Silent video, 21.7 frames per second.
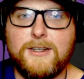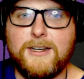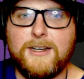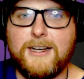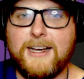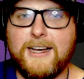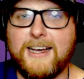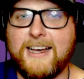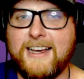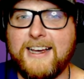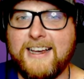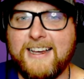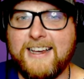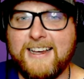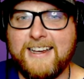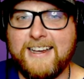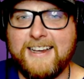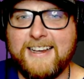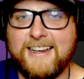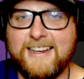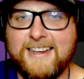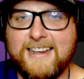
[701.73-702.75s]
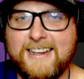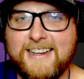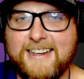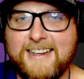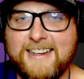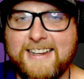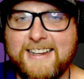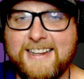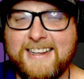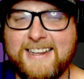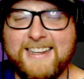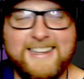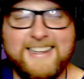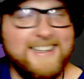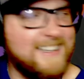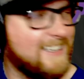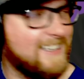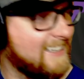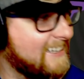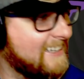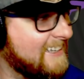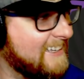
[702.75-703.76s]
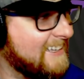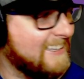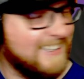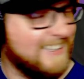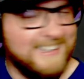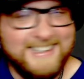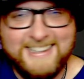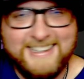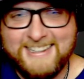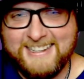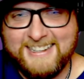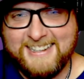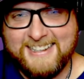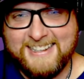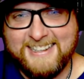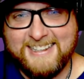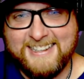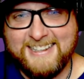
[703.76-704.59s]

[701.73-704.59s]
[no speech]